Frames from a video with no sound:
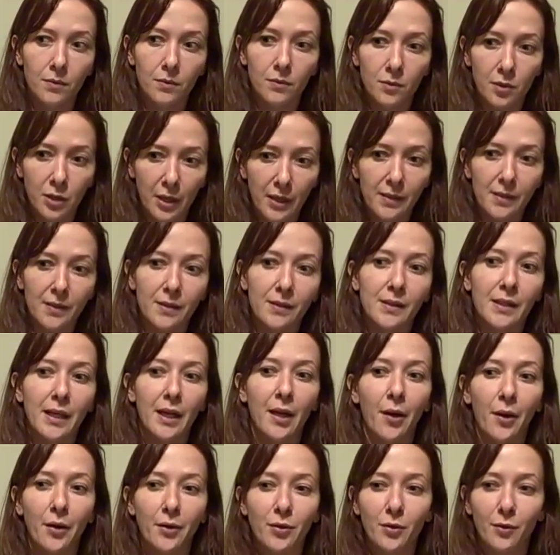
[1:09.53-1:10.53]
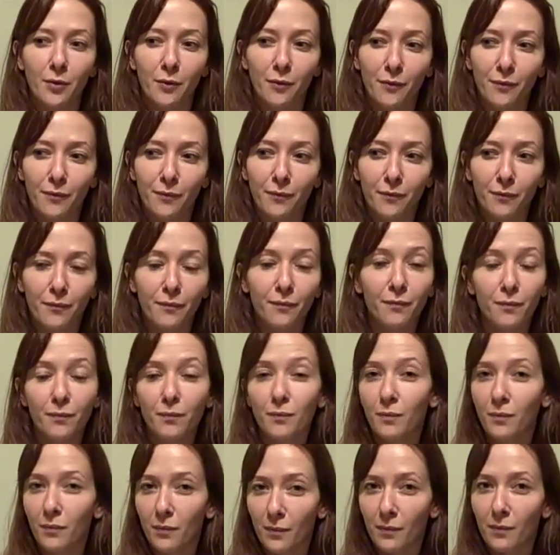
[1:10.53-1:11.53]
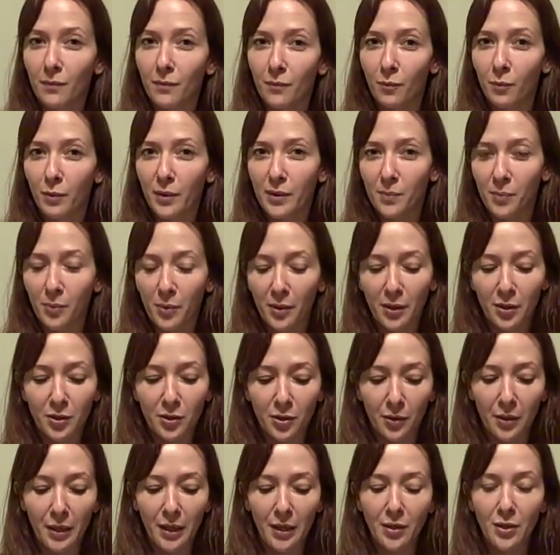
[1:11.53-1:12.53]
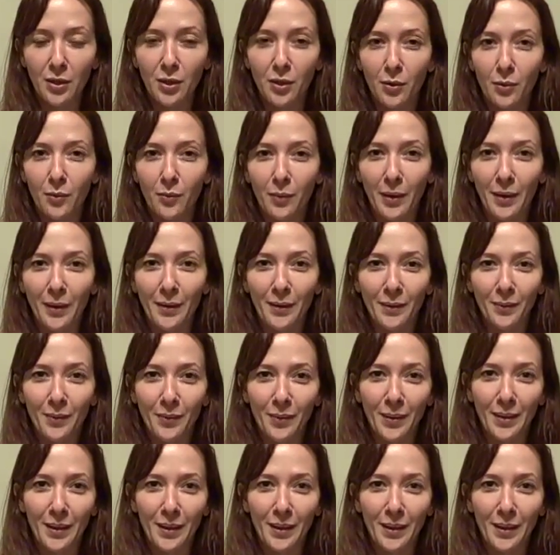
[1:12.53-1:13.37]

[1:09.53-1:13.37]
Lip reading: Jason's character was pretty sure he knew what